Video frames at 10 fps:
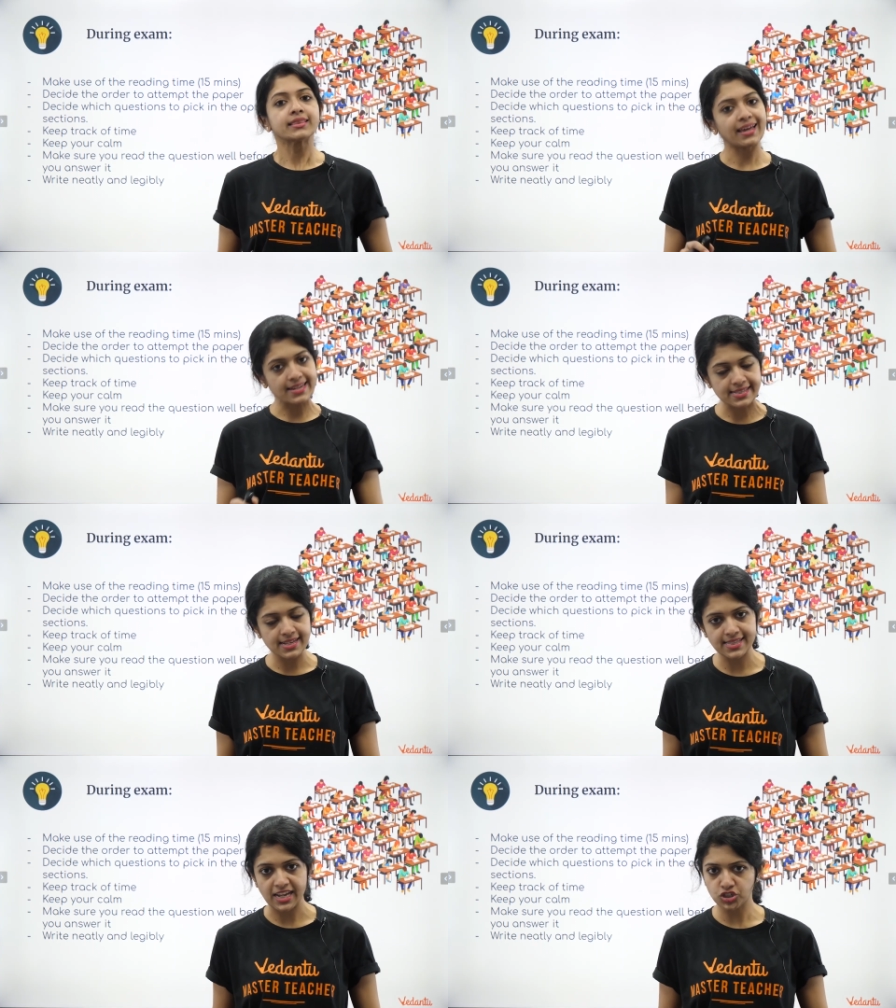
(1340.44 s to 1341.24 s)
there is
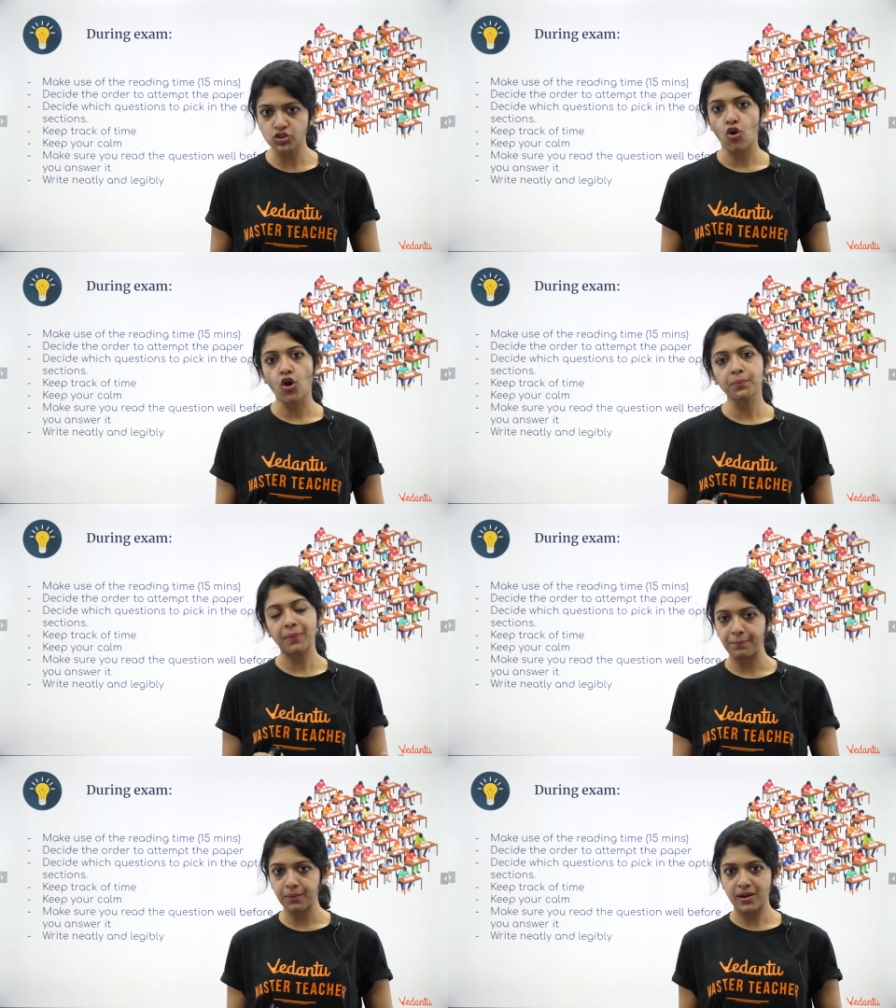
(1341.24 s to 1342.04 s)
a session on
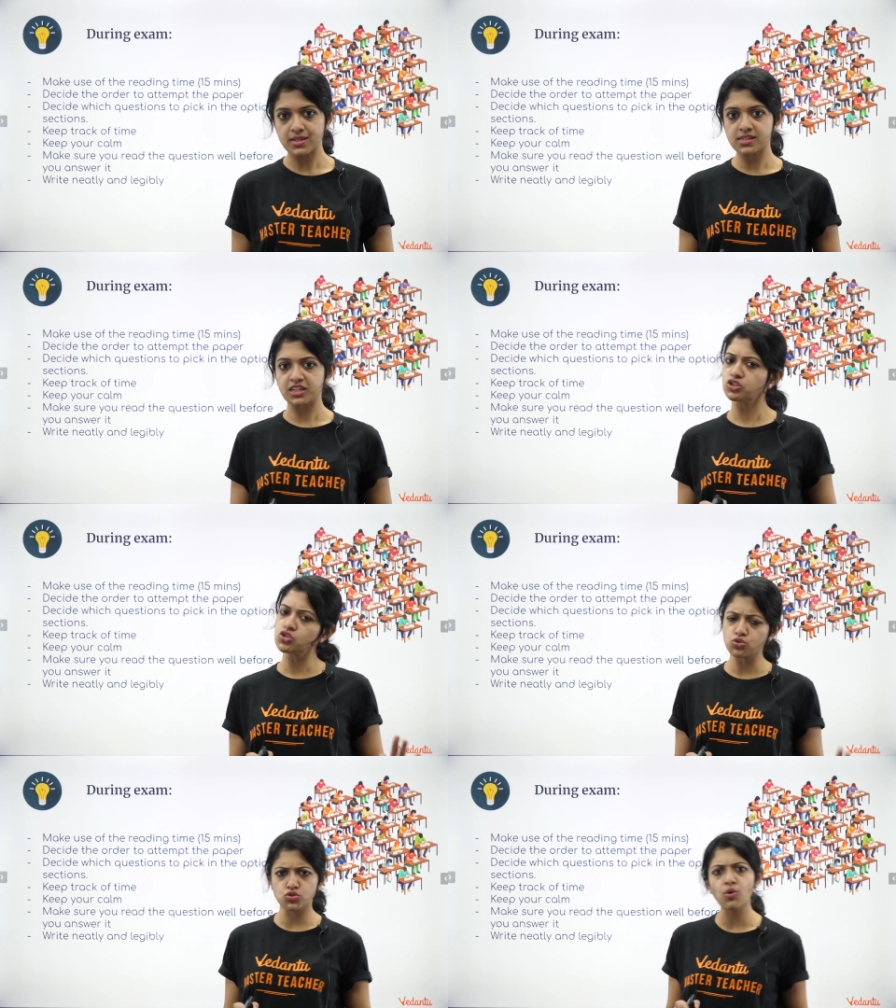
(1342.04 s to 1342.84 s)
paper
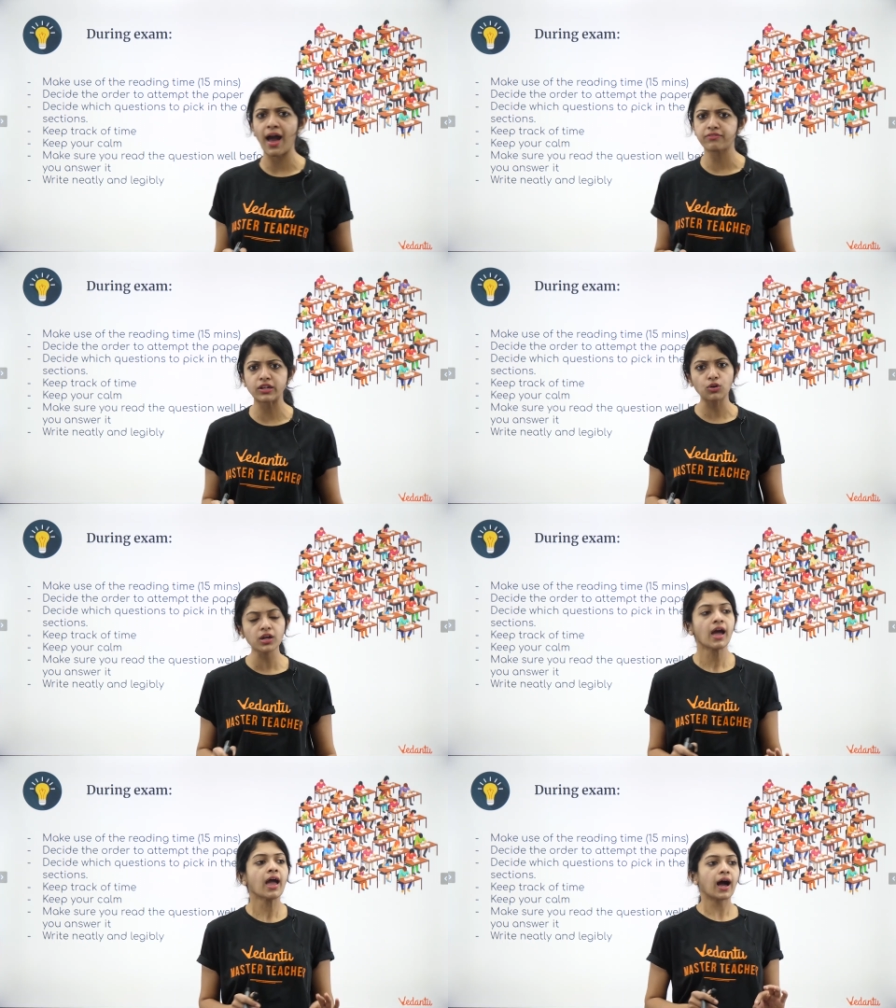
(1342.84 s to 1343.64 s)
presentation, so do have a look.